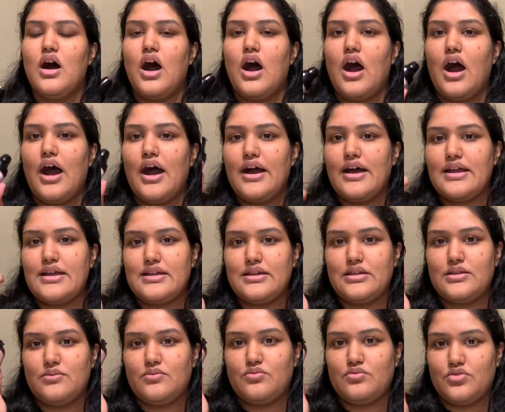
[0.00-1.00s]
I
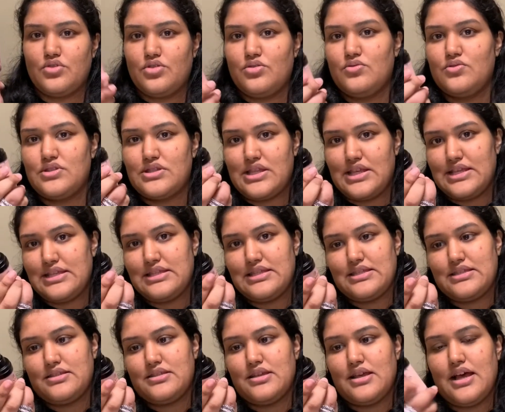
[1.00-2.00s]
use
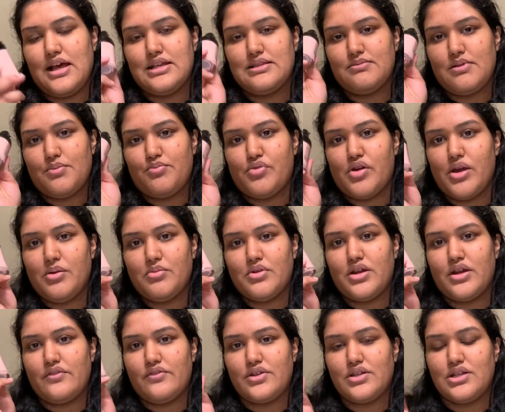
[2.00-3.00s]
this as my primer
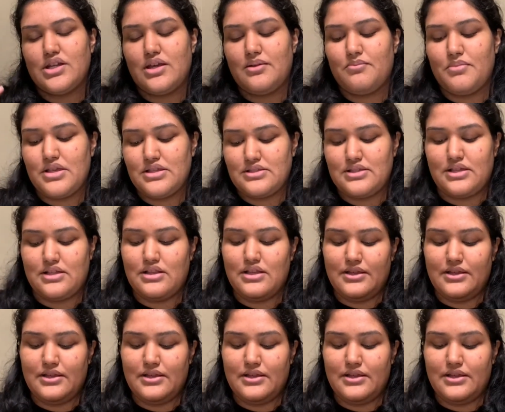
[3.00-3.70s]
every day basically.